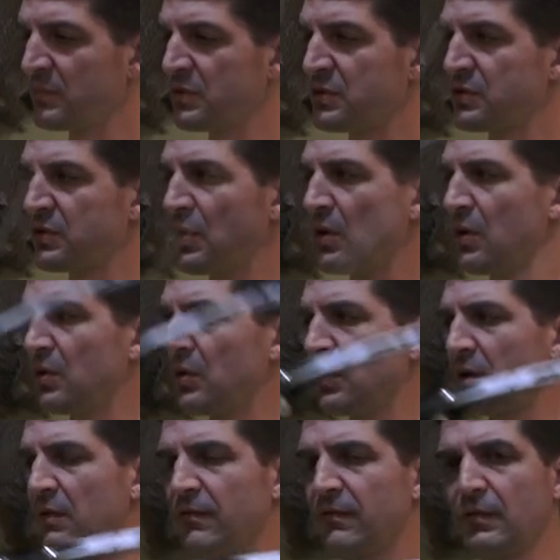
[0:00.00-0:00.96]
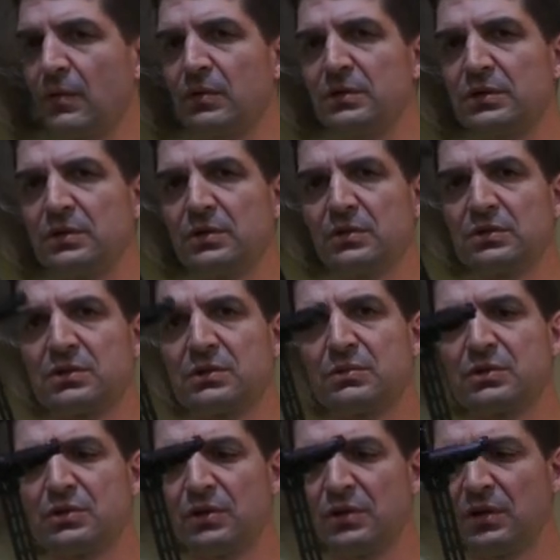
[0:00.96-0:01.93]
so looking forward to doing some
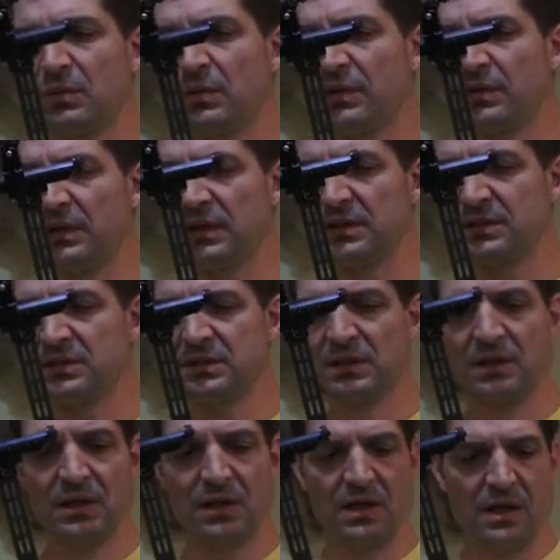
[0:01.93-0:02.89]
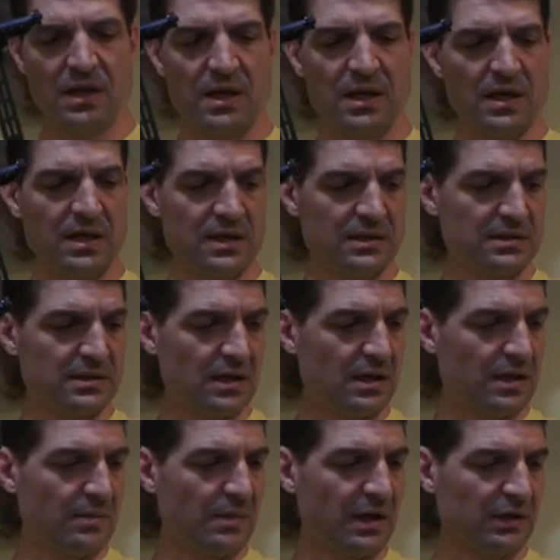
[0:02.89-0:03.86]
shooting with this, and
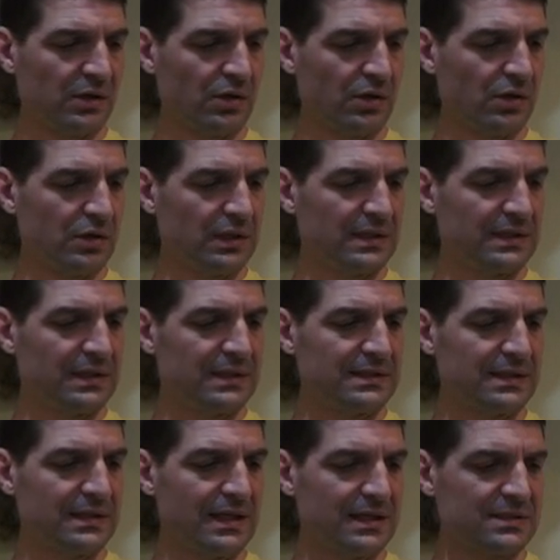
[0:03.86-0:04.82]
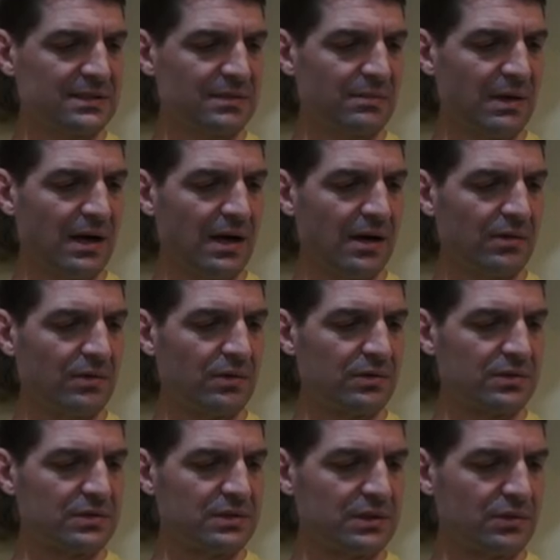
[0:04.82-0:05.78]
I currently need to get some
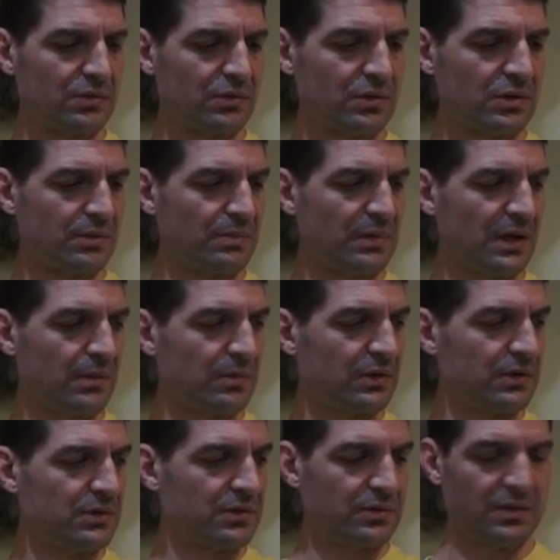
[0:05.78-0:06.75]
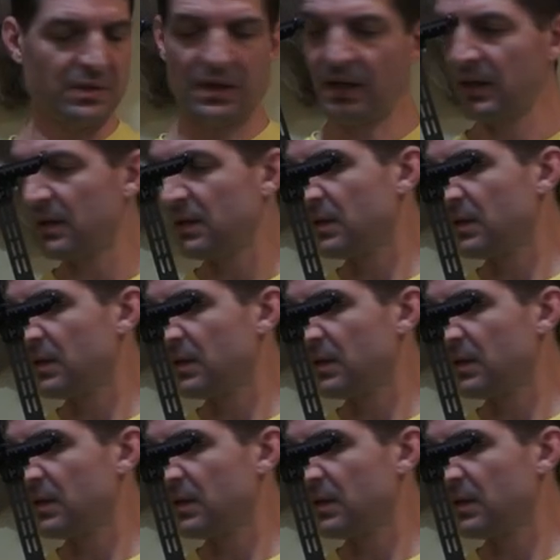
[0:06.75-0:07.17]
arrows in order to be able to do that.